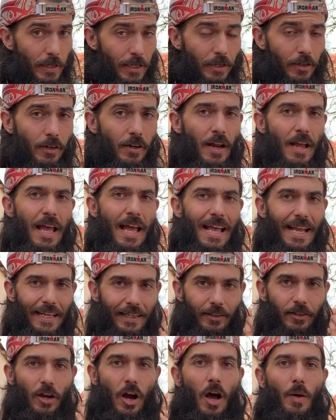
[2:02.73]
meter,
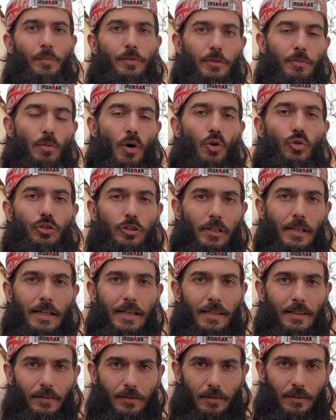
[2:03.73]
it comes
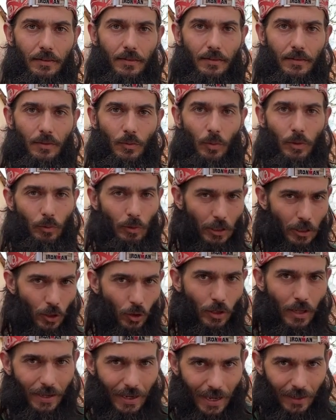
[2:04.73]
mostly, when we're
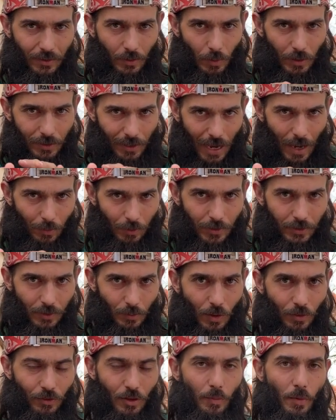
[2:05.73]
looking at the
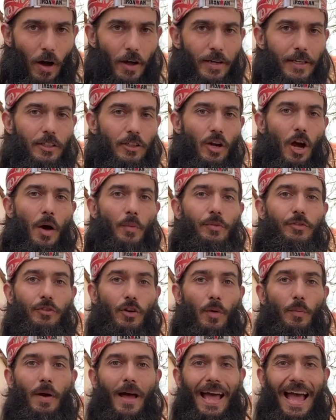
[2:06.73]
metabolism of the body, it comes
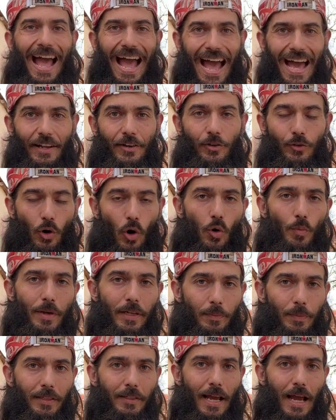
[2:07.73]
from
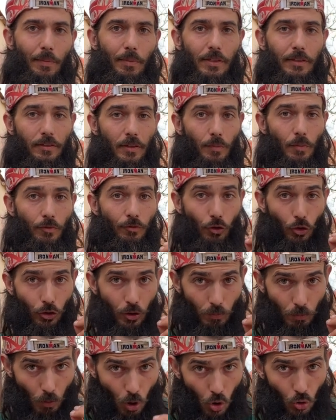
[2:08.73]
anaerobic metabolism for
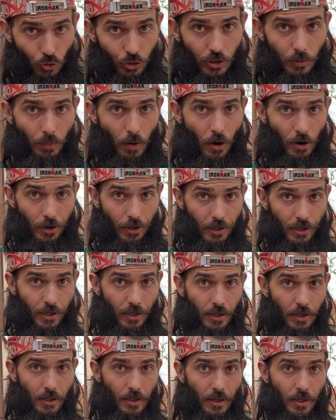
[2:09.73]
the most part.
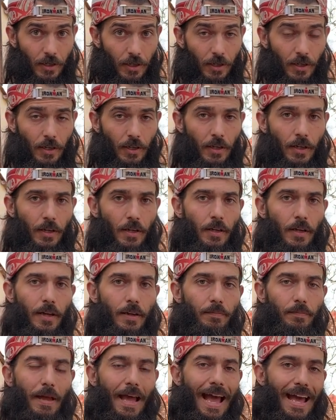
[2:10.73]

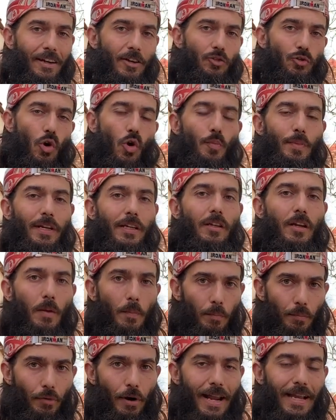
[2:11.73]
Anaerobic
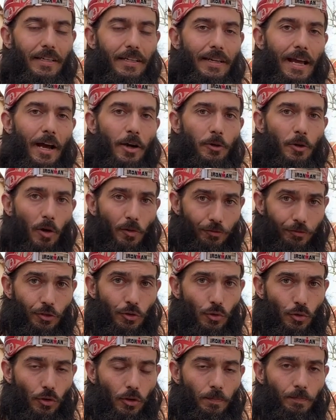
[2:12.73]
breakdown of
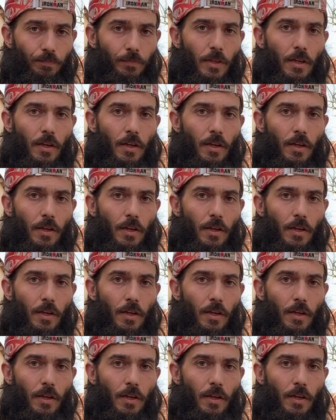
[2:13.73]
fuel.